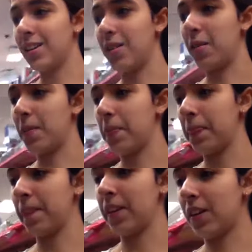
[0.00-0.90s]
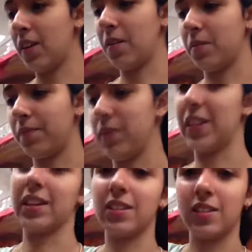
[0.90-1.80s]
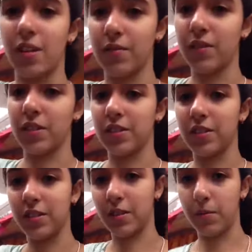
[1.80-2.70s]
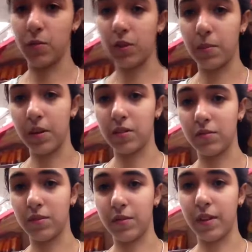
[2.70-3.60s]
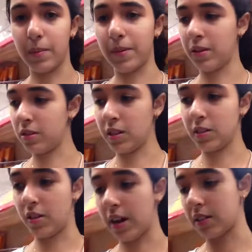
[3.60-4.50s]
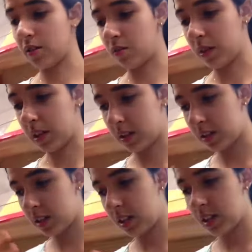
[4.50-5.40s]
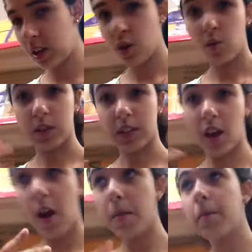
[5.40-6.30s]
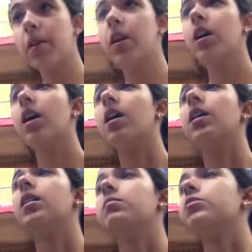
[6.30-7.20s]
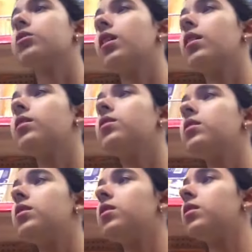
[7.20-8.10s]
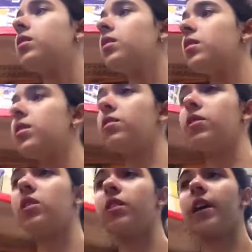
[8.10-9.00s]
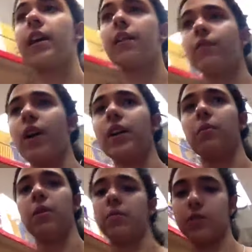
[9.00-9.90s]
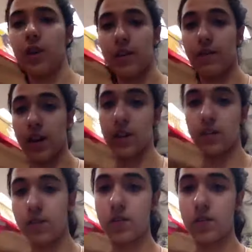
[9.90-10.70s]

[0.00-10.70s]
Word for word: you know, um, the kids stuff is going to be where the, the fake piercings are at. So we're going to see what's up and I'm trying to see if it's here. I can't find it, but I'm gonna try to find it.